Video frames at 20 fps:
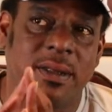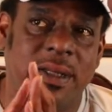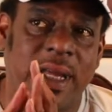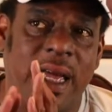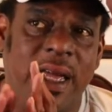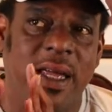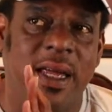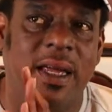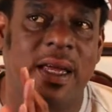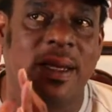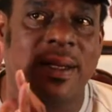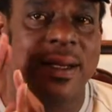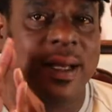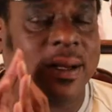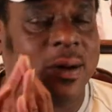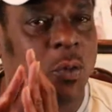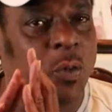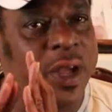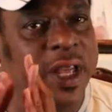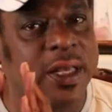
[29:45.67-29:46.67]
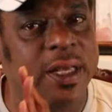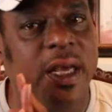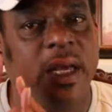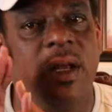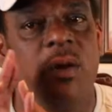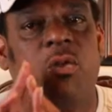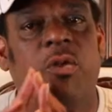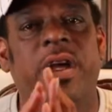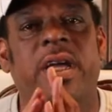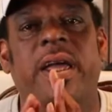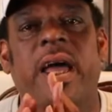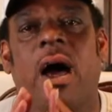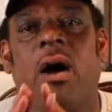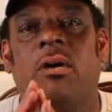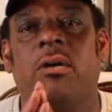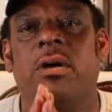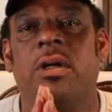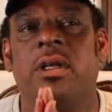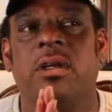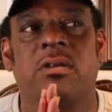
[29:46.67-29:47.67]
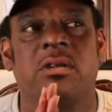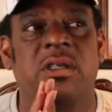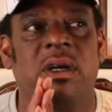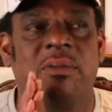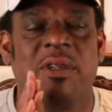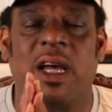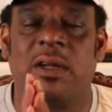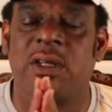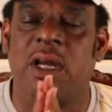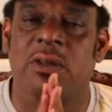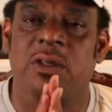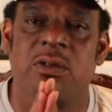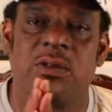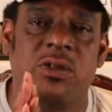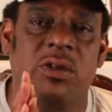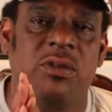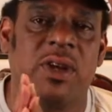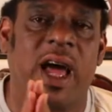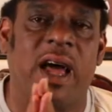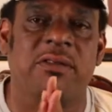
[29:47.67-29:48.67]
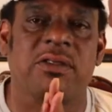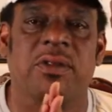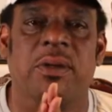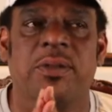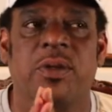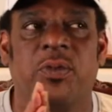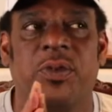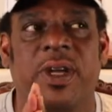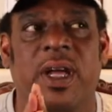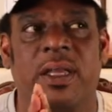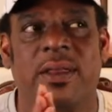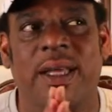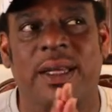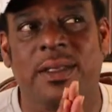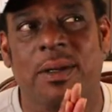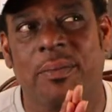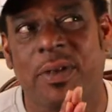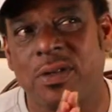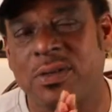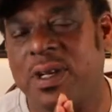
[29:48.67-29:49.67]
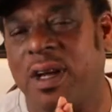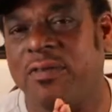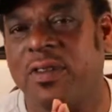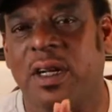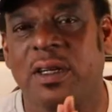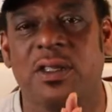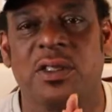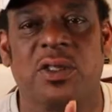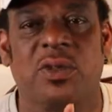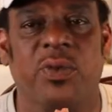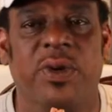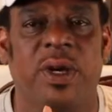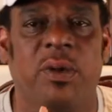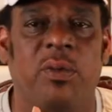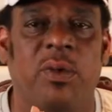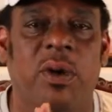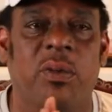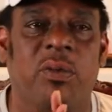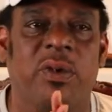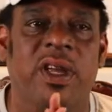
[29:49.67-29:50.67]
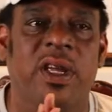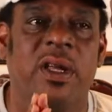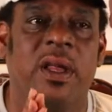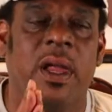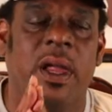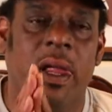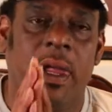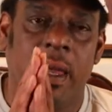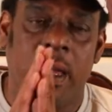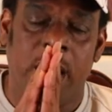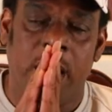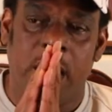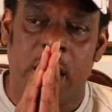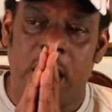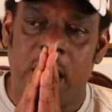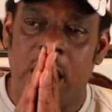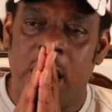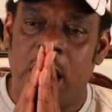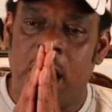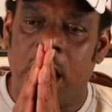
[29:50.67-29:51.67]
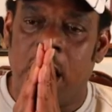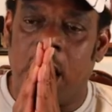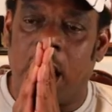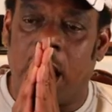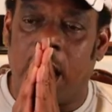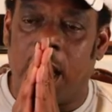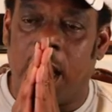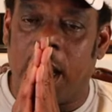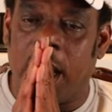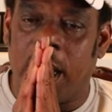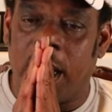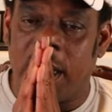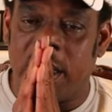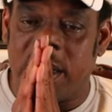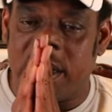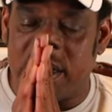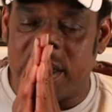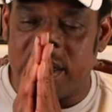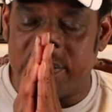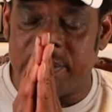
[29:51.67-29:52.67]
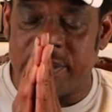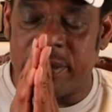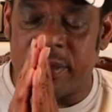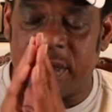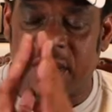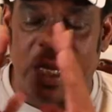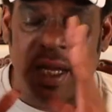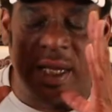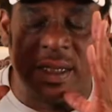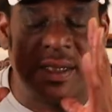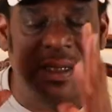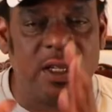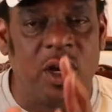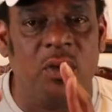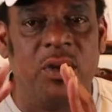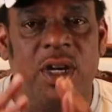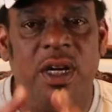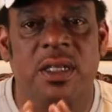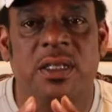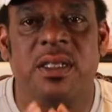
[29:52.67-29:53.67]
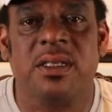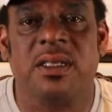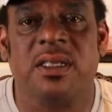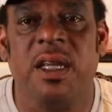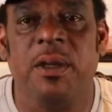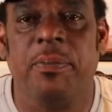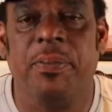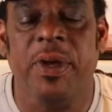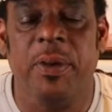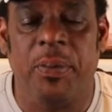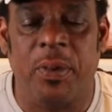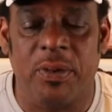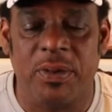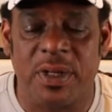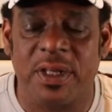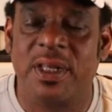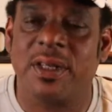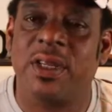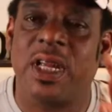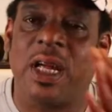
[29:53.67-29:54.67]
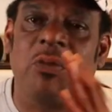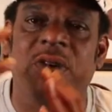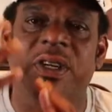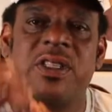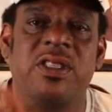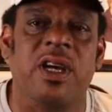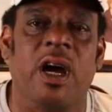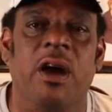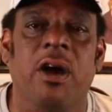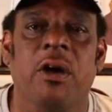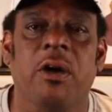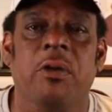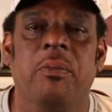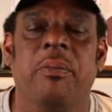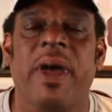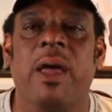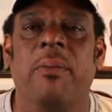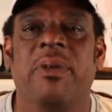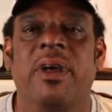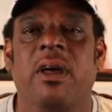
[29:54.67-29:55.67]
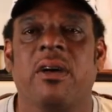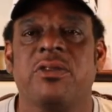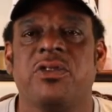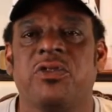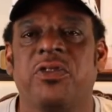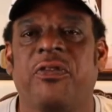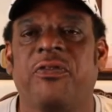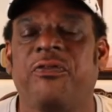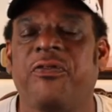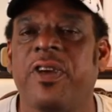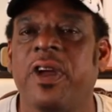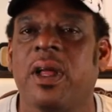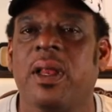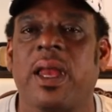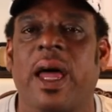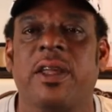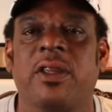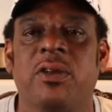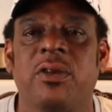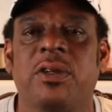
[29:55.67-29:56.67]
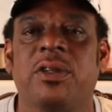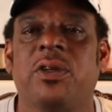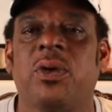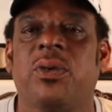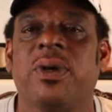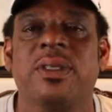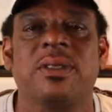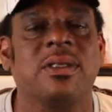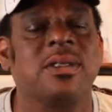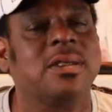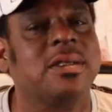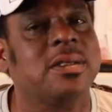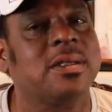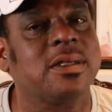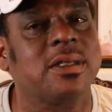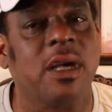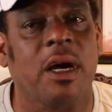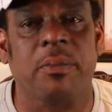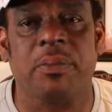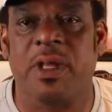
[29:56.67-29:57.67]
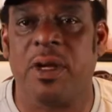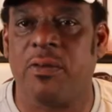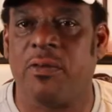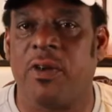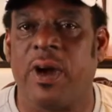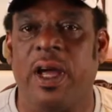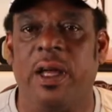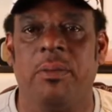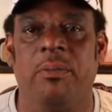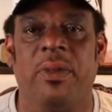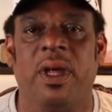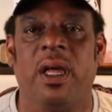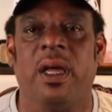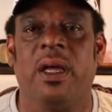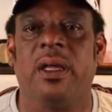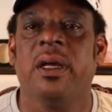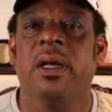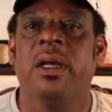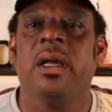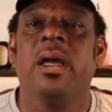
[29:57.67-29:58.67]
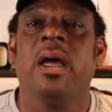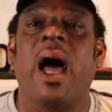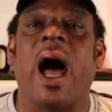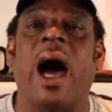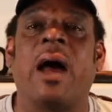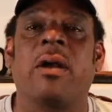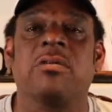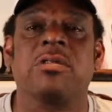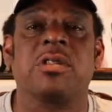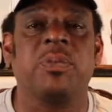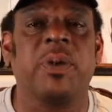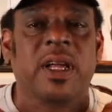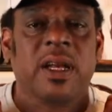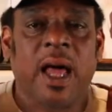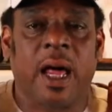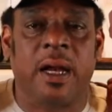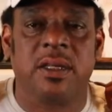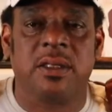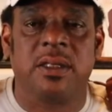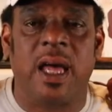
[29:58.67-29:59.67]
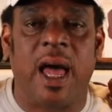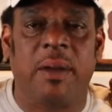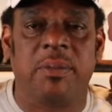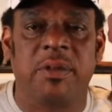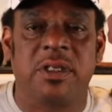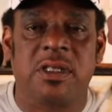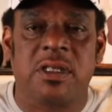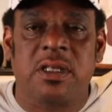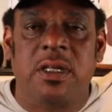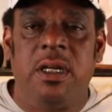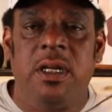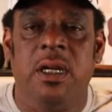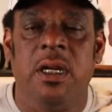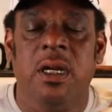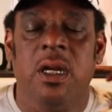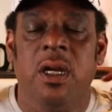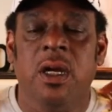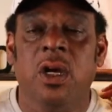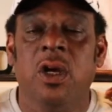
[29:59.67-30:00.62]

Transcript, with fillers: day week in and week out. You know, sometimes I do two live streams a week. I think the most I've done is three in one week. Uh, it's so good to see people that return back because you feel like you're doing something right, man. I don't spend a lot of time to see